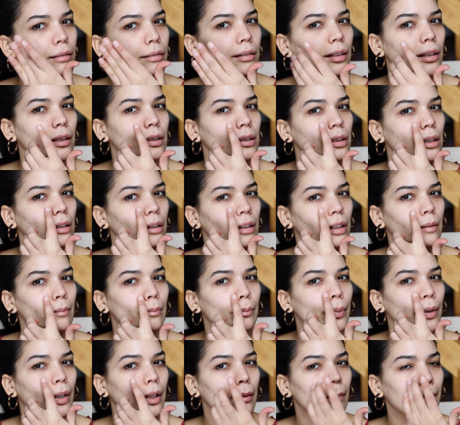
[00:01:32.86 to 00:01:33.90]
decently
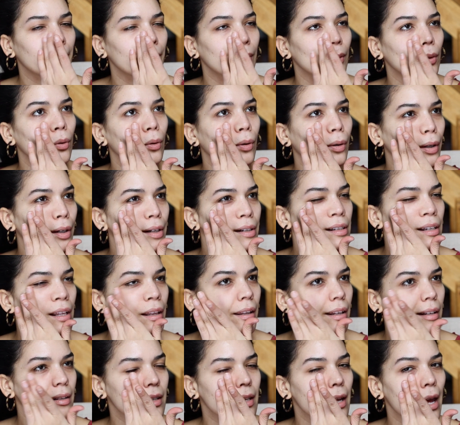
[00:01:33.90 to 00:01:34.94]
big pores
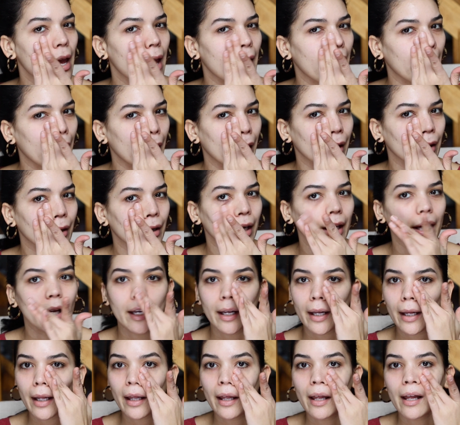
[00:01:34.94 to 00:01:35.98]
in this
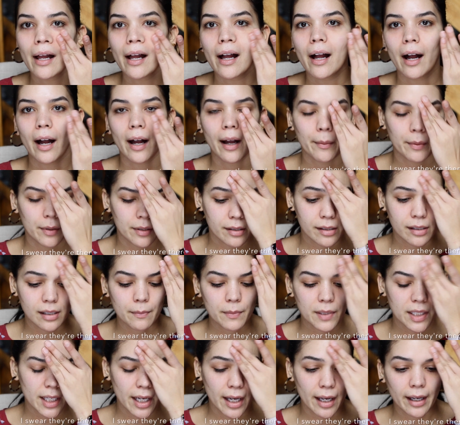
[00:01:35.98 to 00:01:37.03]
area.
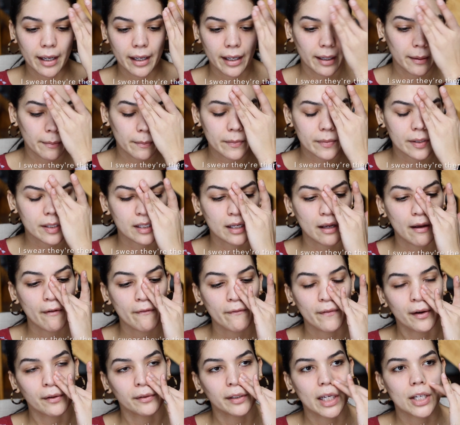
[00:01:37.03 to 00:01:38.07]
Sometimes
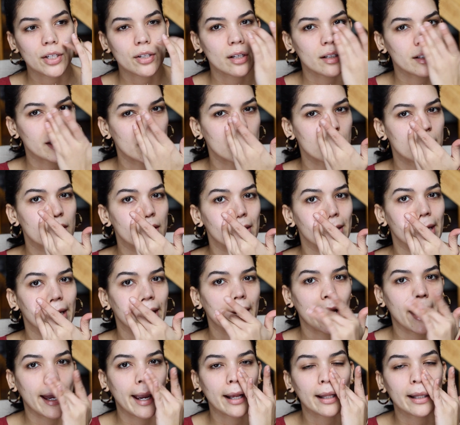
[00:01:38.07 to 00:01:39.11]
foundation tends to
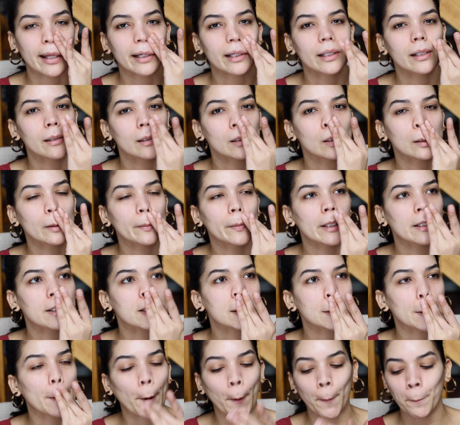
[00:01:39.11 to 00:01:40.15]
like highlight it a little
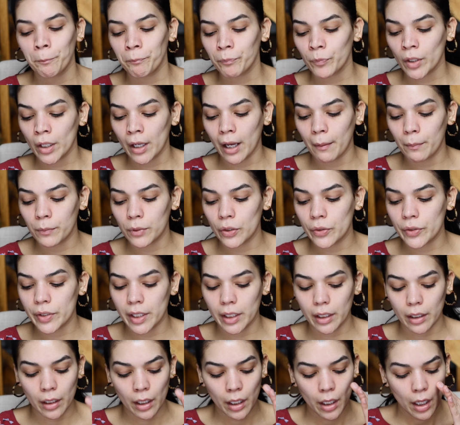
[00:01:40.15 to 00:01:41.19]
bit, so I'm
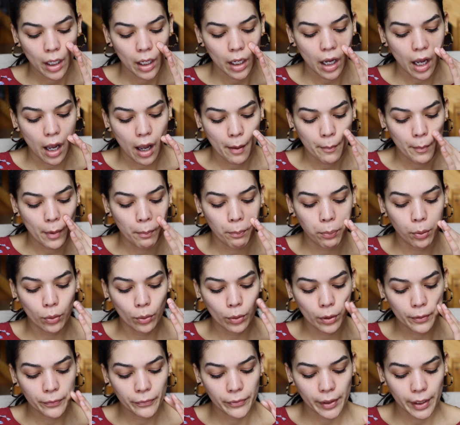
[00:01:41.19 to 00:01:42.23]
using a
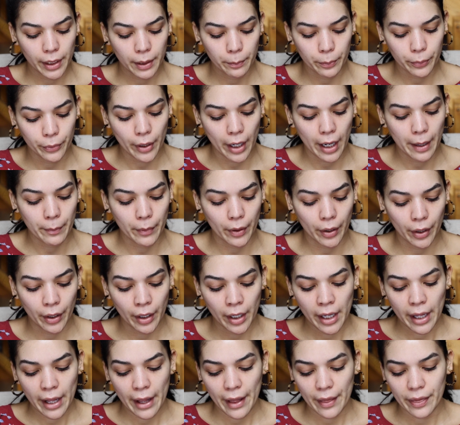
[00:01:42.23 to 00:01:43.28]
pore filling
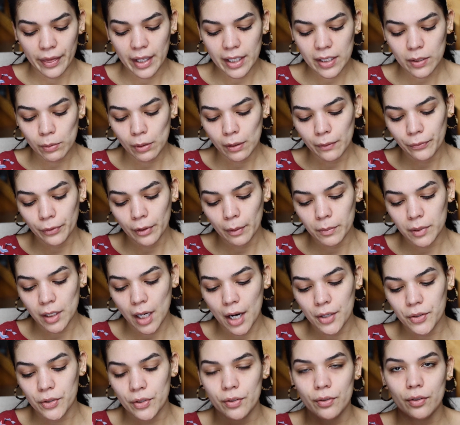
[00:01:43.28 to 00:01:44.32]
primer. This one from
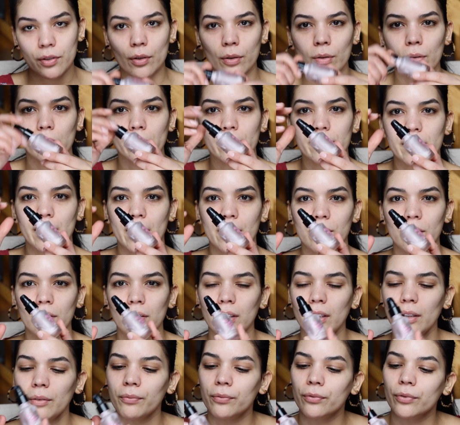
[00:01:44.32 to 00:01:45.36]
Touch & Soul is
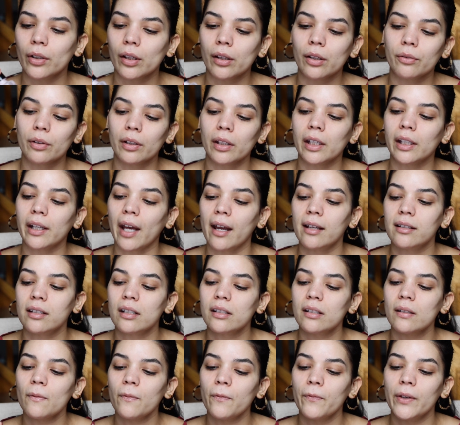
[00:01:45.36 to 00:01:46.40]
actually really nice. It
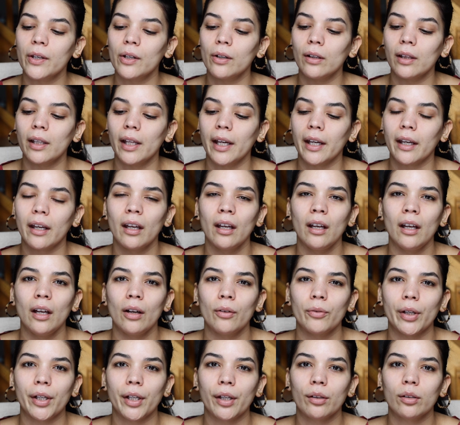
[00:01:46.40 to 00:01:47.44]
doesn't feel like
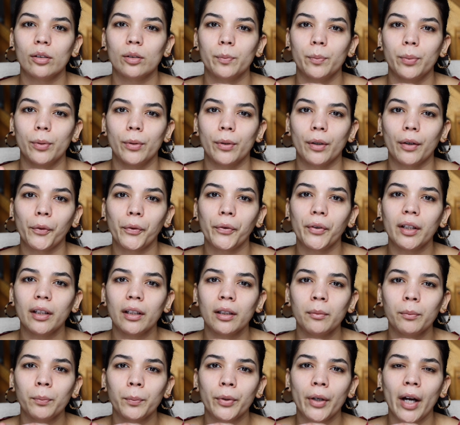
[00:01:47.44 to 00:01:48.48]
regular pore
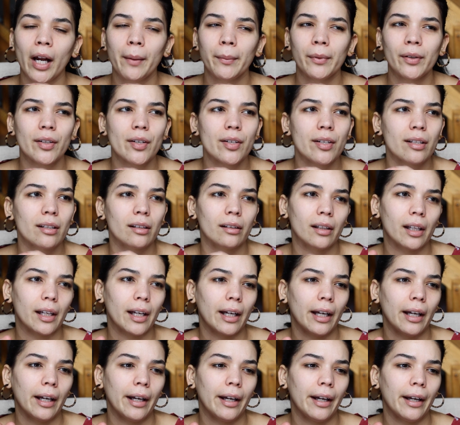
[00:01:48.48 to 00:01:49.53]
filling primers
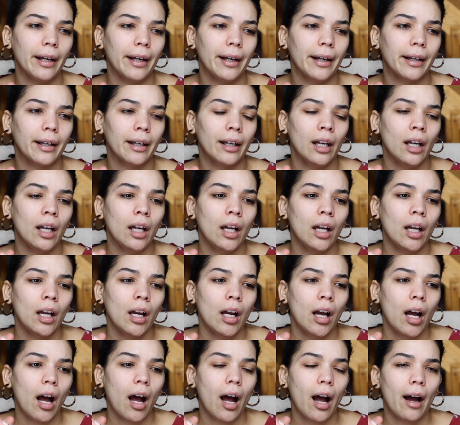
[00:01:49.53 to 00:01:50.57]
like
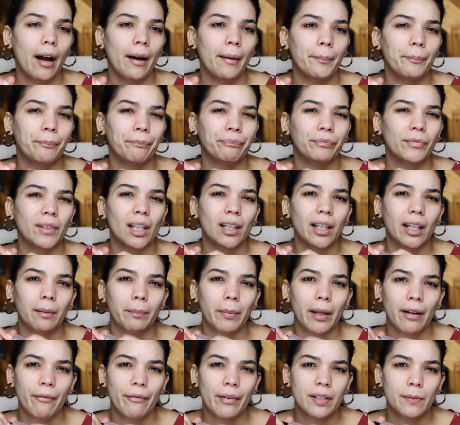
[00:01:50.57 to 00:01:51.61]

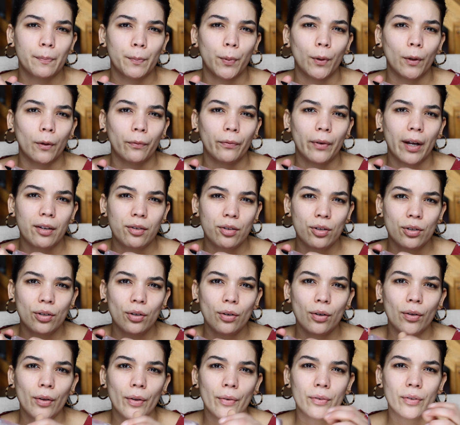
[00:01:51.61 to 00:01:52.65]
Benefit's
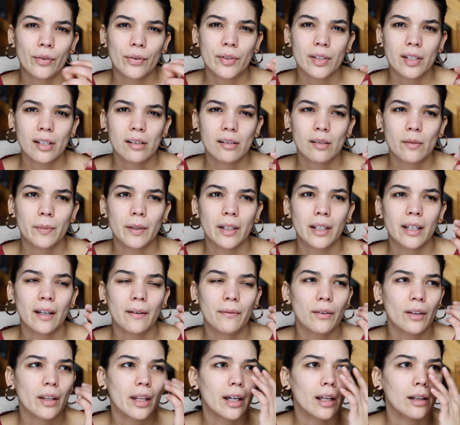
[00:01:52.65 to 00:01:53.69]
Professional. Those tend to be, I
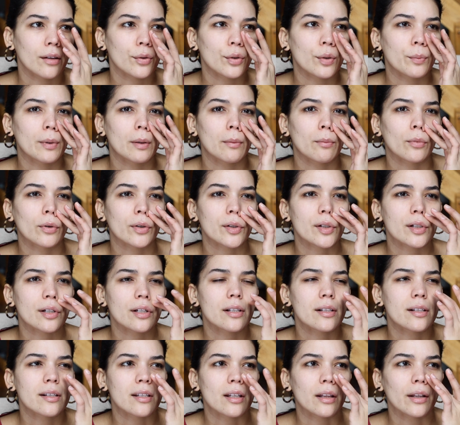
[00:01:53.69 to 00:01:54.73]
feel like, a little bit more
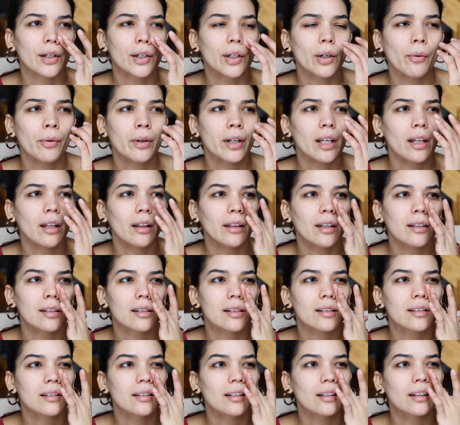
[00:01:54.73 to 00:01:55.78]
silicone-y. This
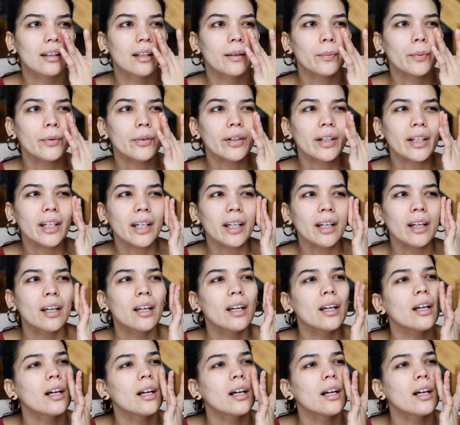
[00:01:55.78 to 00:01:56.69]
is slippery,